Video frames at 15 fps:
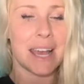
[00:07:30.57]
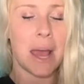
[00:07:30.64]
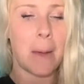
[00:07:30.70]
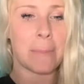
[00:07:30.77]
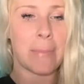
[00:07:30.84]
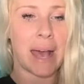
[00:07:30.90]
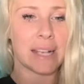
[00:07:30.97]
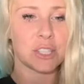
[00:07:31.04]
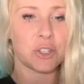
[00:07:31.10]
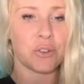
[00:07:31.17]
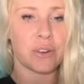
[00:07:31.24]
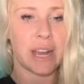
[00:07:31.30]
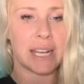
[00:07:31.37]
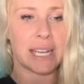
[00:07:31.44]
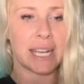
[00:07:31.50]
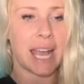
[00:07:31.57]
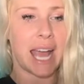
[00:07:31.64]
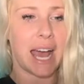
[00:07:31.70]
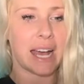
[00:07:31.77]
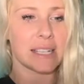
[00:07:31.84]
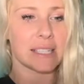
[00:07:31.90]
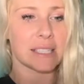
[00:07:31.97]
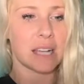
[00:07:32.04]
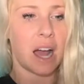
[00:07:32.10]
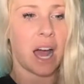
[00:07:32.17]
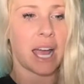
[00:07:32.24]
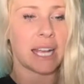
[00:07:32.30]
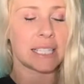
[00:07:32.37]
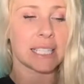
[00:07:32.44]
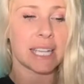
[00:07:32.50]
masquerading as
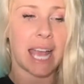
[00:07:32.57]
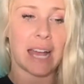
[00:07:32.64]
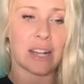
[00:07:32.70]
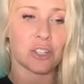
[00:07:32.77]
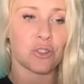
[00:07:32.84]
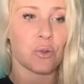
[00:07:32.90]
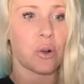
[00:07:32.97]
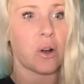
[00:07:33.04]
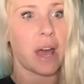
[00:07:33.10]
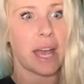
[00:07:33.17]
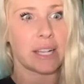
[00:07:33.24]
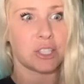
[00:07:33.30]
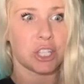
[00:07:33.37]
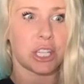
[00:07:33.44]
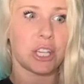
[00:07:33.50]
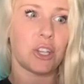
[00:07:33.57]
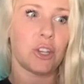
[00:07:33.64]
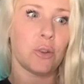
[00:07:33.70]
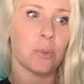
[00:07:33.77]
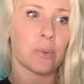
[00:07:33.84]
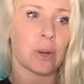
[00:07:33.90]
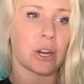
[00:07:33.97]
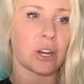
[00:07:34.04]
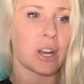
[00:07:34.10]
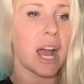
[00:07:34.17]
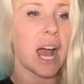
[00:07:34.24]
kind, casual, edgy humor.